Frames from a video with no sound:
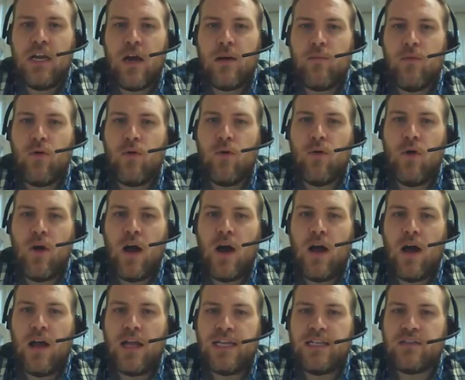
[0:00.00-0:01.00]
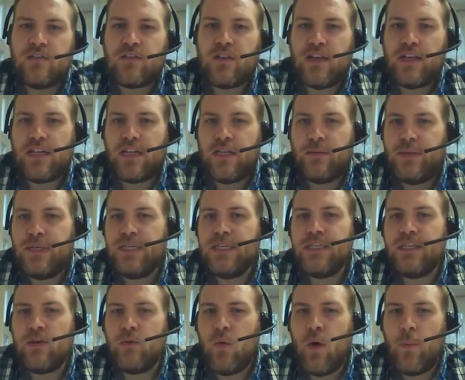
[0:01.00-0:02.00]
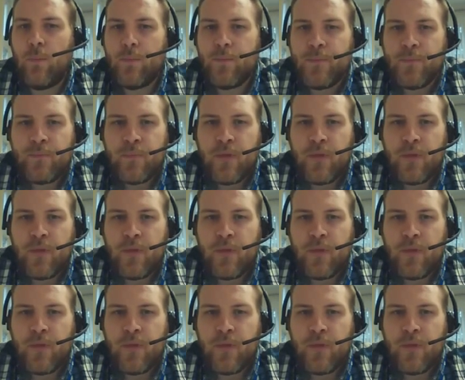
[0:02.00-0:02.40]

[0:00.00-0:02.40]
a more encyclopedia one,